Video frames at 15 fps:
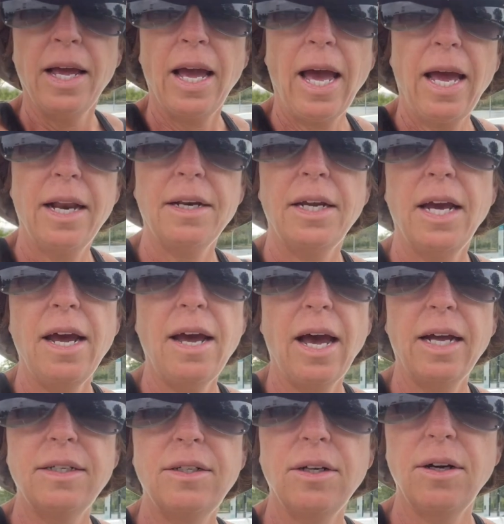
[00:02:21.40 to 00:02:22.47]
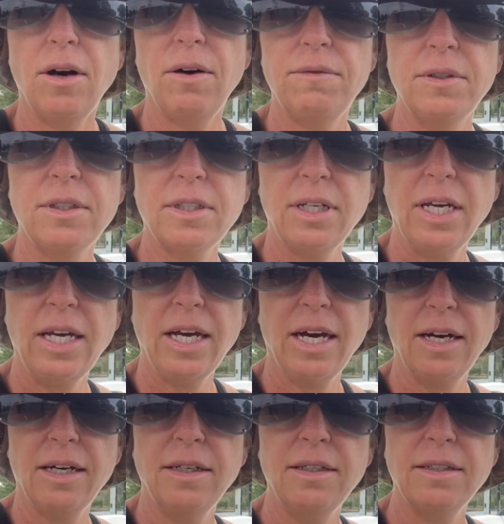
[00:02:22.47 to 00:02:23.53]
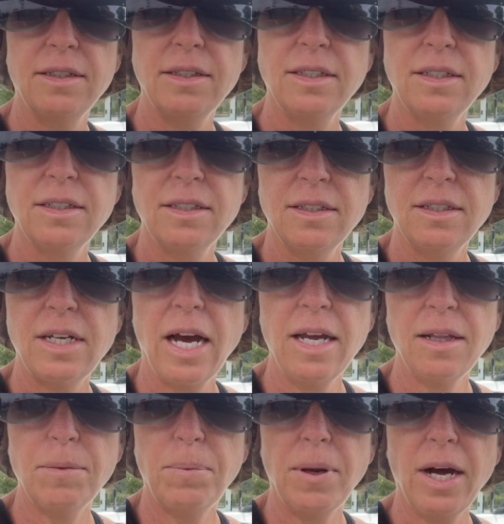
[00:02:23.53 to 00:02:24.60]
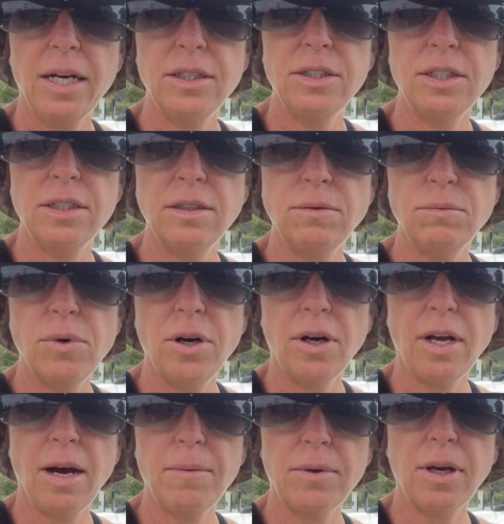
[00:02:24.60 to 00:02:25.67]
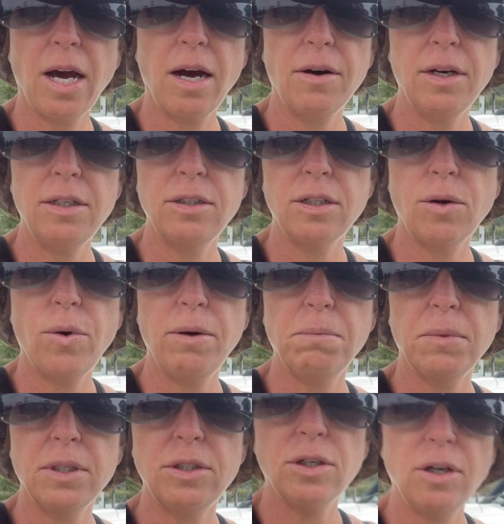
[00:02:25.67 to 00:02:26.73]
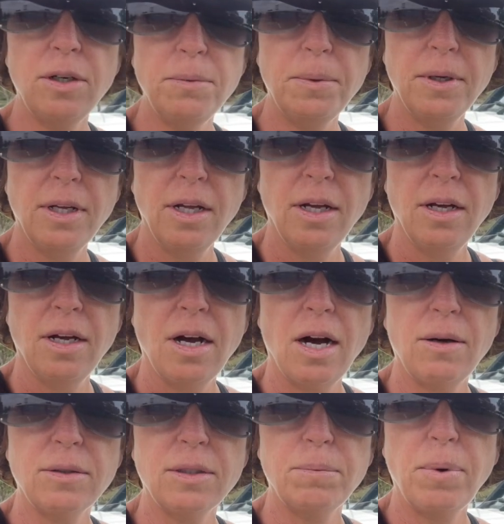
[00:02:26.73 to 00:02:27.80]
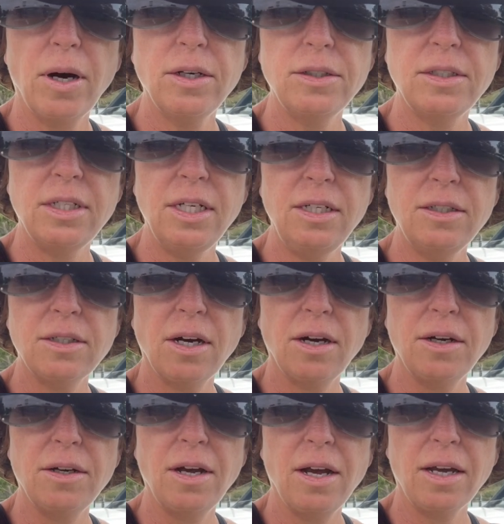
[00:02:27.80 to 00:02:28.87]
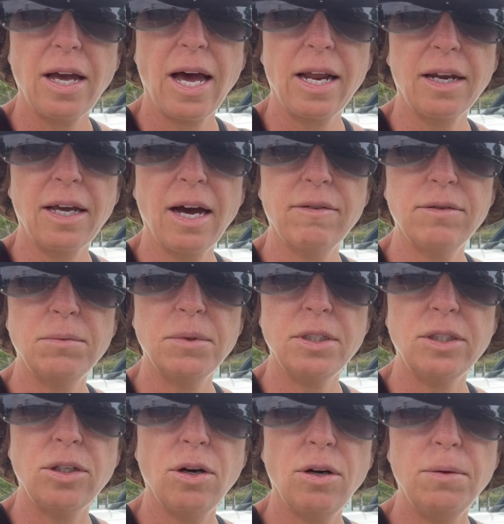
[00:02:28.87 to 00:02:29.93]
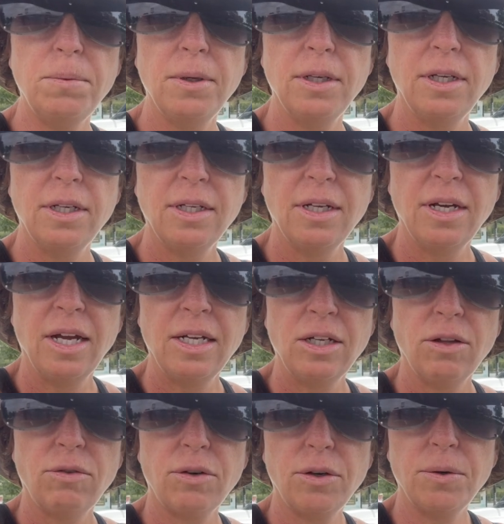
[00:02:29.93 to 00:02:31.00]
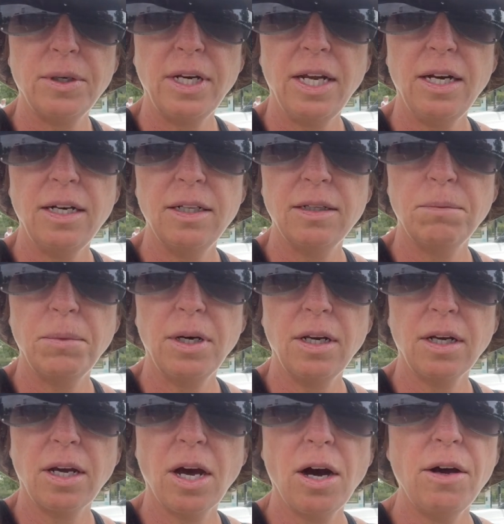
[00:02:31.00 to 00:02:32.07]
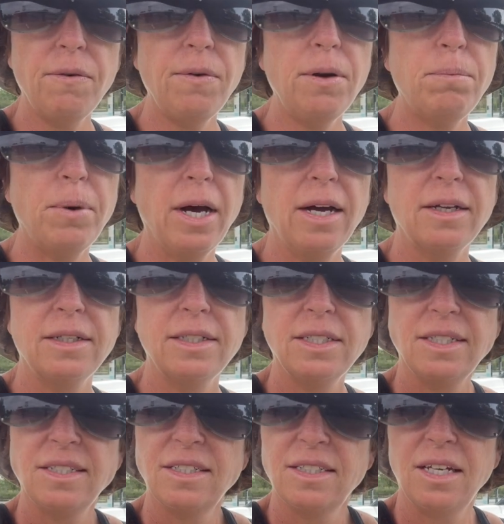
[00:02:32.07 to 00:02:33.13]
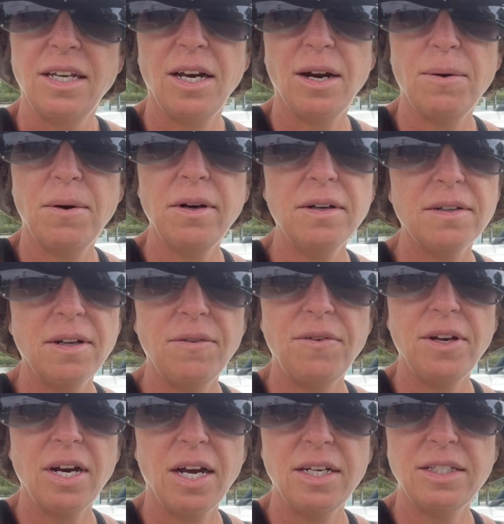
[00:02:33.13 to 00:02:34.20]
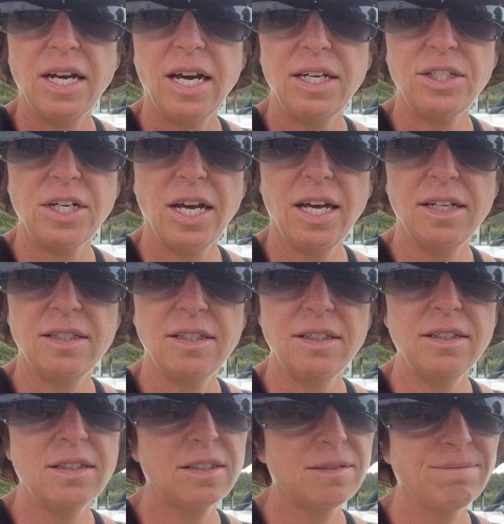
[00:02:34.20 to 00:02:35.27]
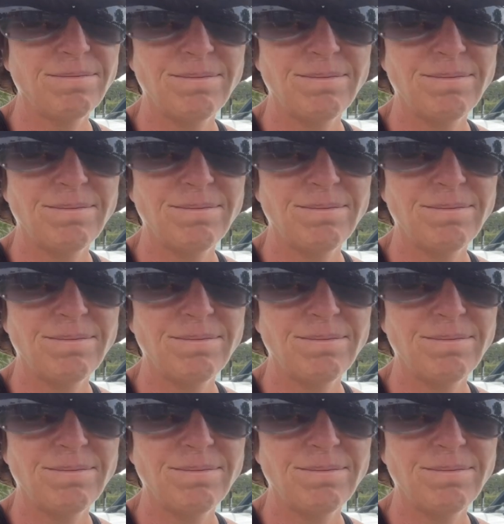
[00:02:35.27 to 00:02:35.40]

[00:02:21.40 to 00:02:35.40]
And yeah, had to obviously uh, take the plunge and work up the courage to quit my job. I was a postie, so had a government job threw it in in the middle of COVID, but you know what? If you don't take chances,